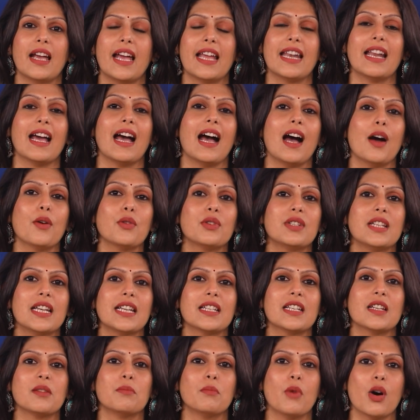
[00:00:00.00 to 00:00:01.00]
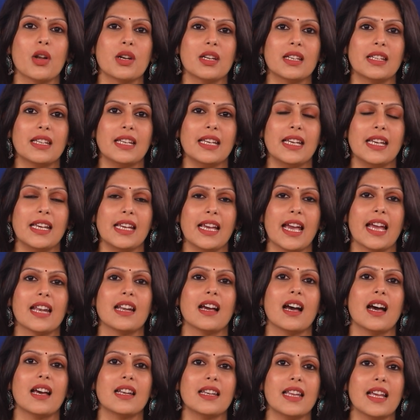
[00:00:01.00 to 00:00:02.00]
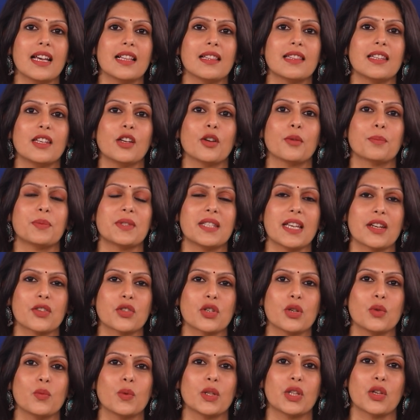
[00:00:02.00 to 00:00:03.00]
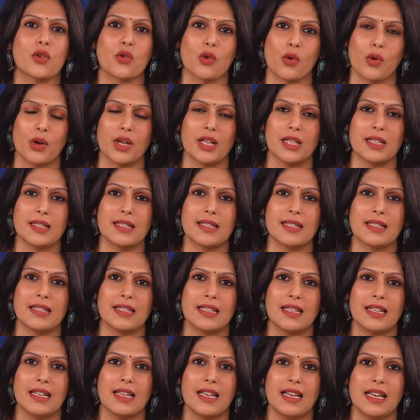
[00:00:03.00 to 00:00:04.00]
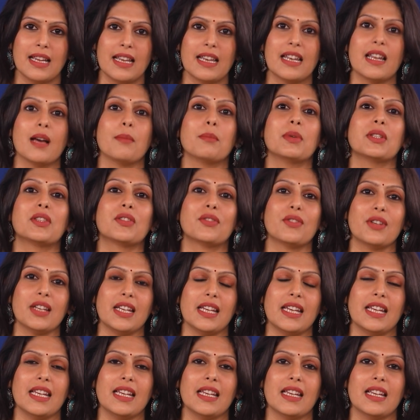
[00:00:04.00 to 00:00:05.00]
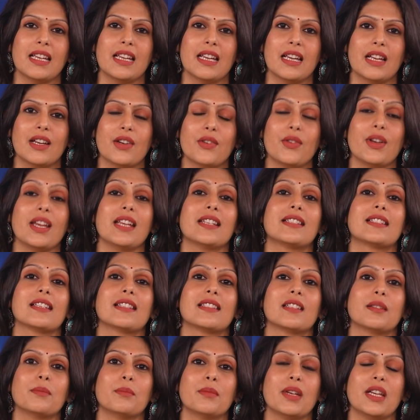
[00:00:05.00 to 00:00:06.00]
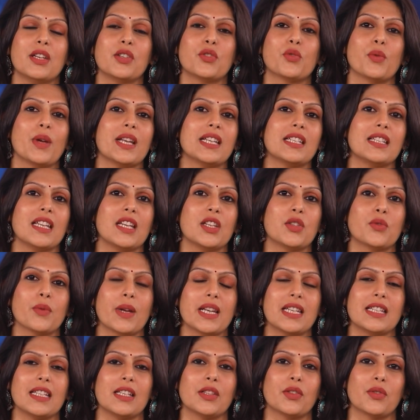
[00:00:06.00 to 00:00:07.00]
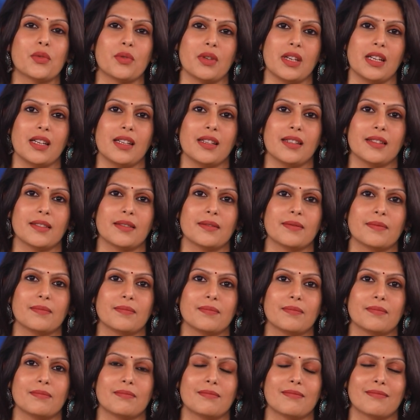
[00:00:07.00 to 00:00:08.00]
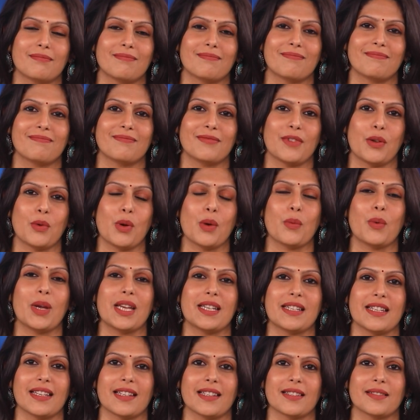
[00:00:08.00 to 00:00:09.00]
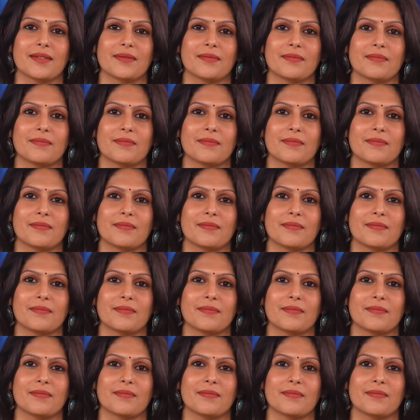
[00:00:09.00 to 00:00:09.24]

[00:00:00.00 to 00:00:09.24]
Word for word: an outdated monarchy and unhealthy obsession with the royals. Number three, racism in twenty twenty-three. We're waiting.